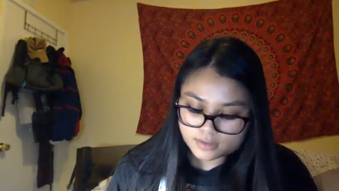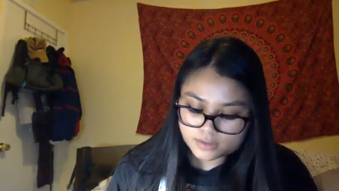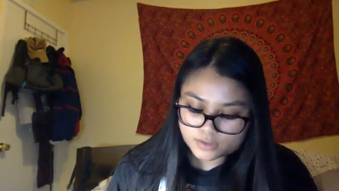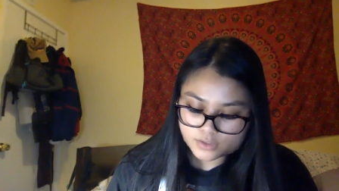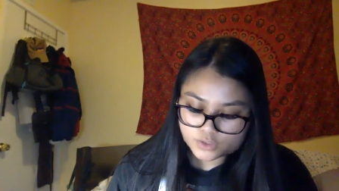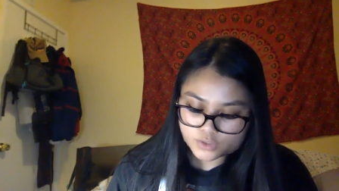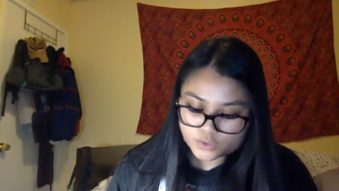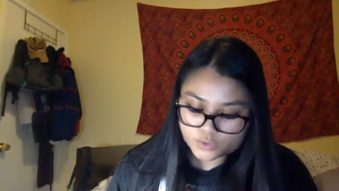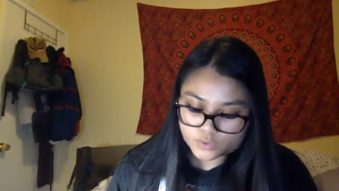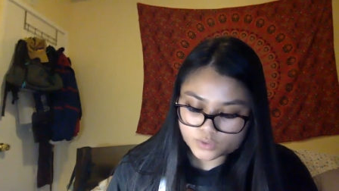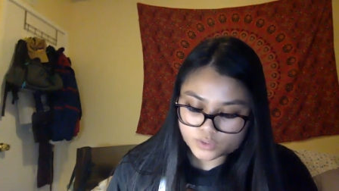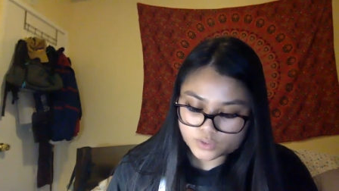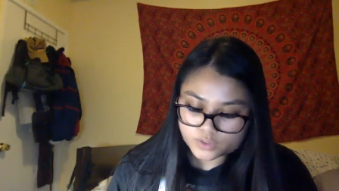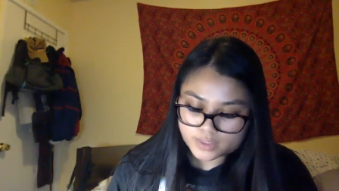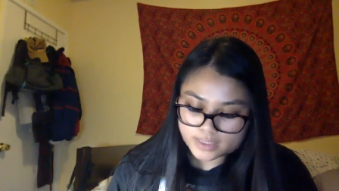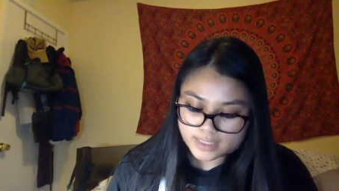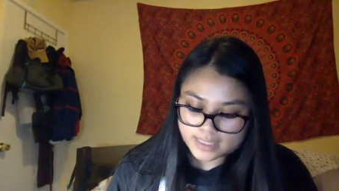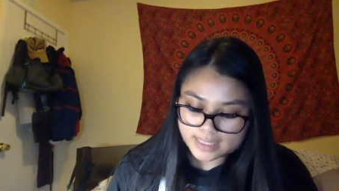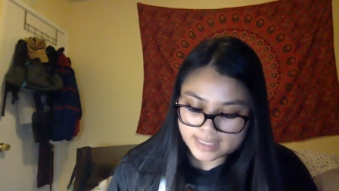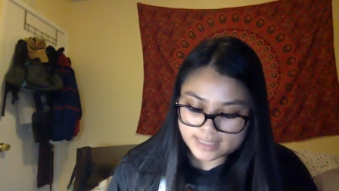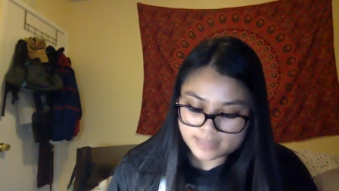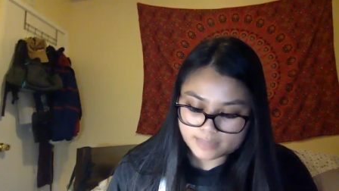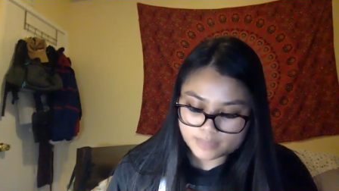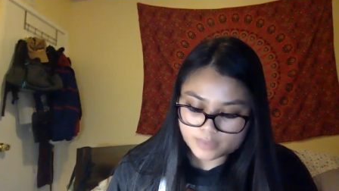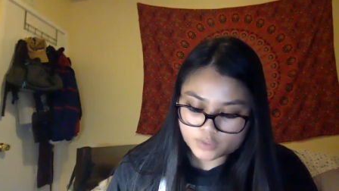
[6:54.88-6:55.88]
shouldering
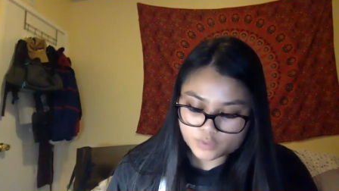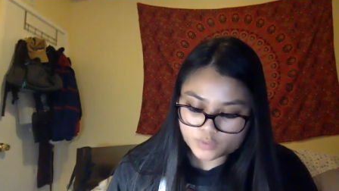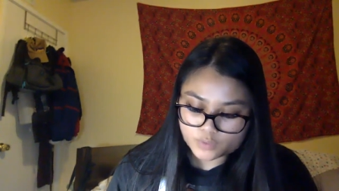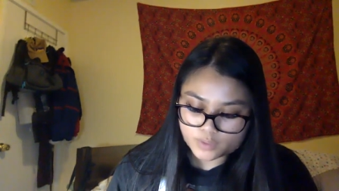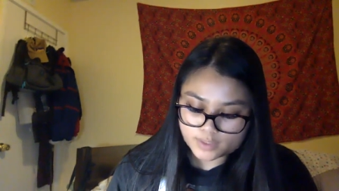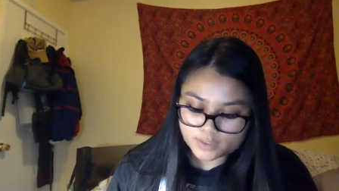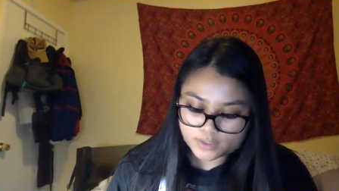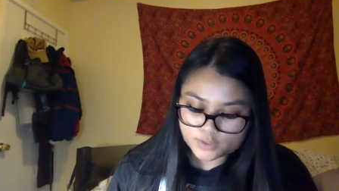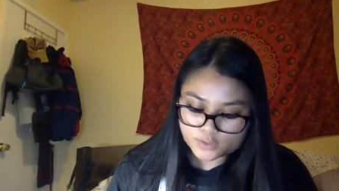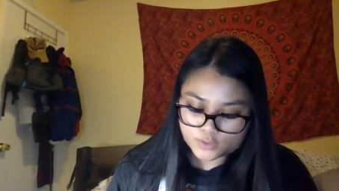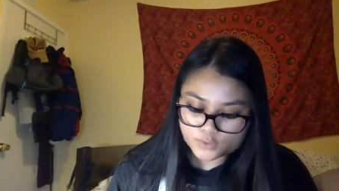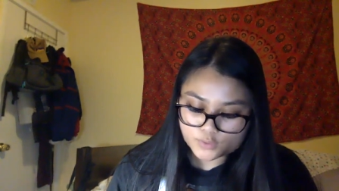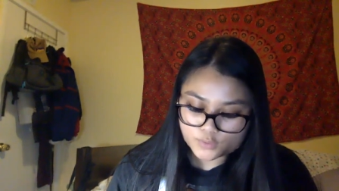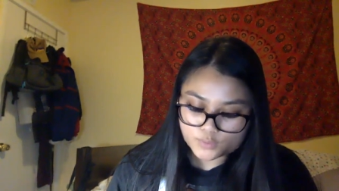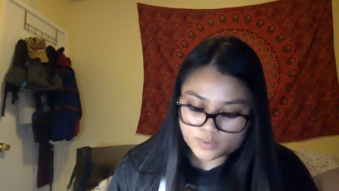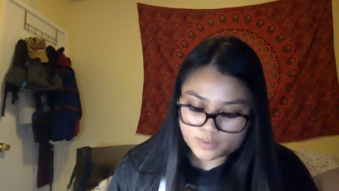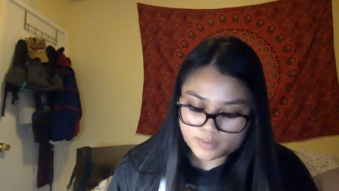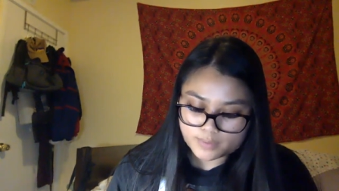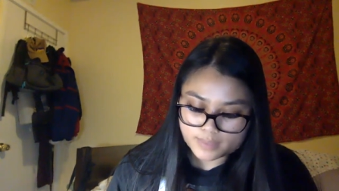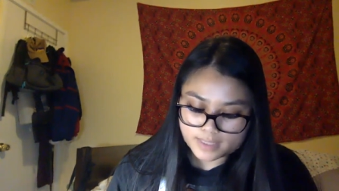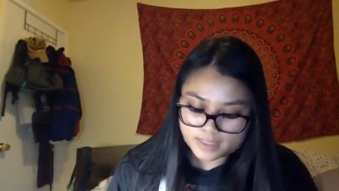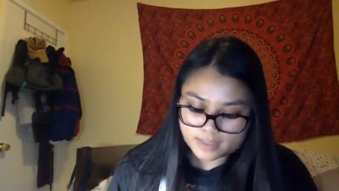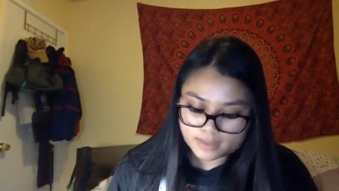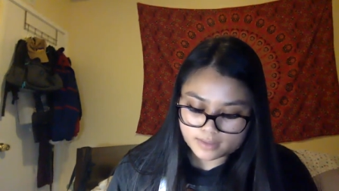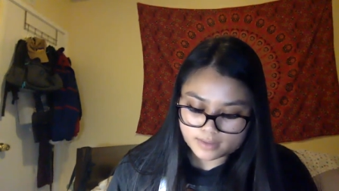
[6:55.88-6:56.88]
in between two
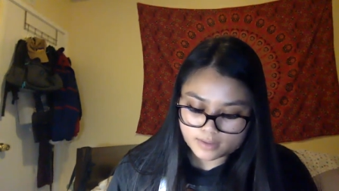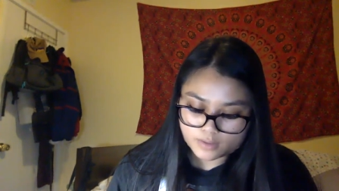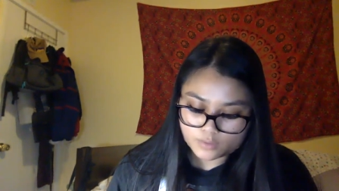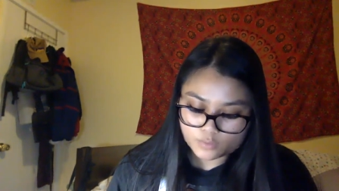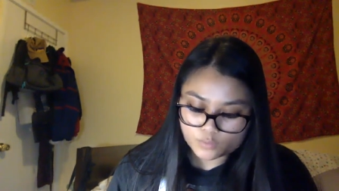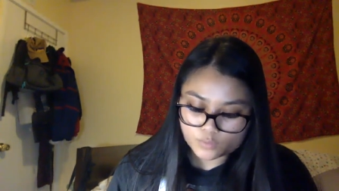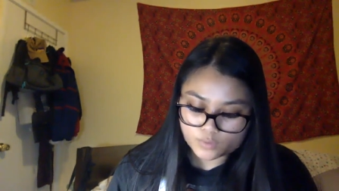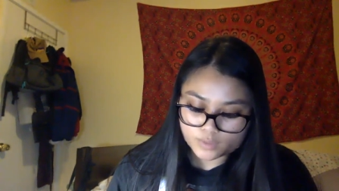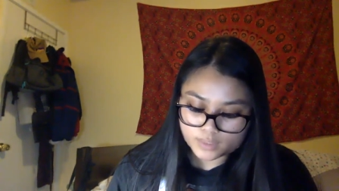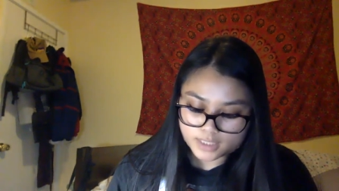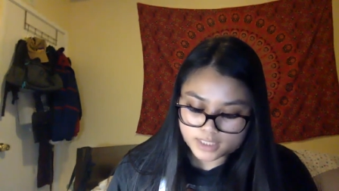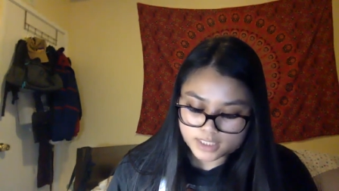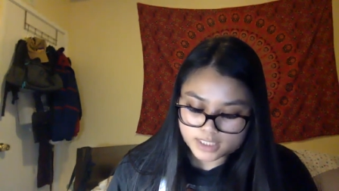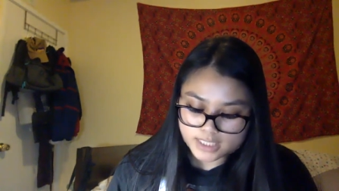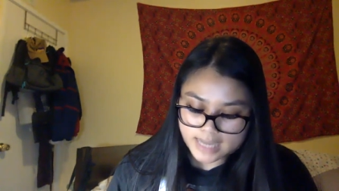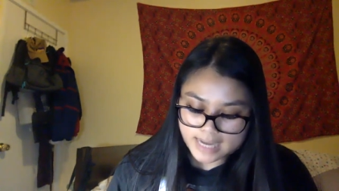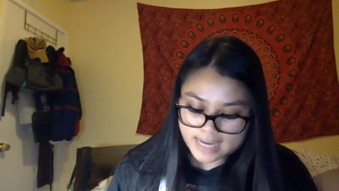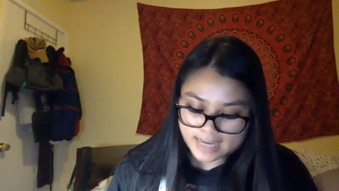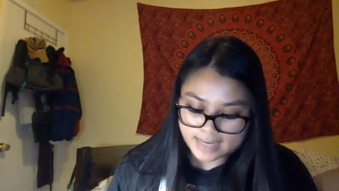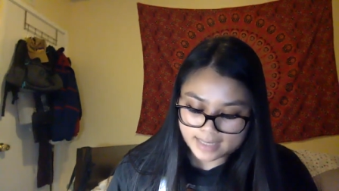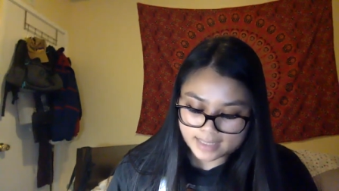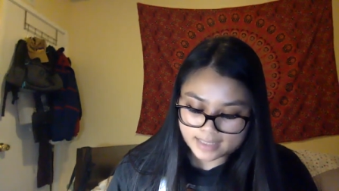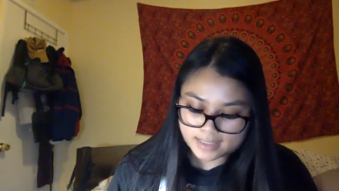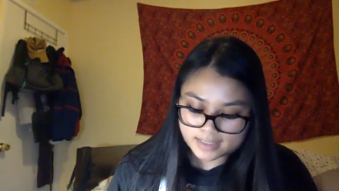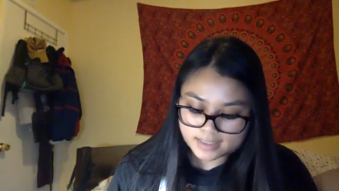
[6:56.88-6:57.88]
women in woolly
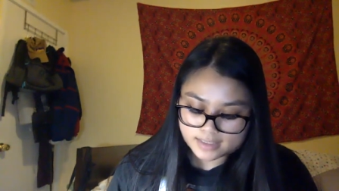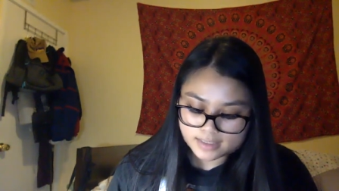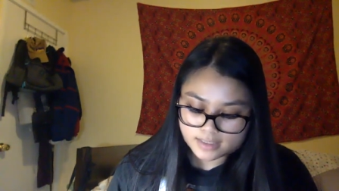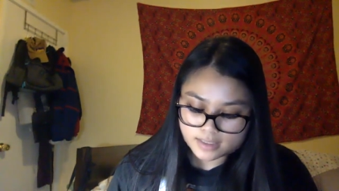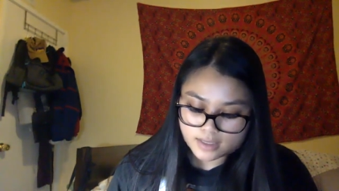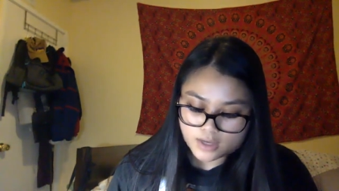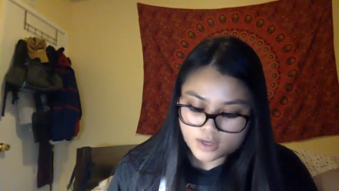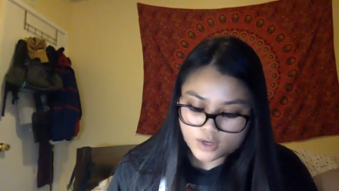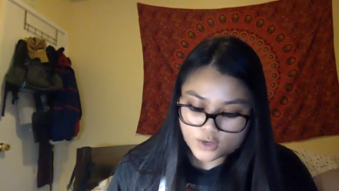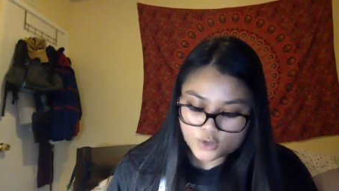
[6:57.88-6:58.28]
jackets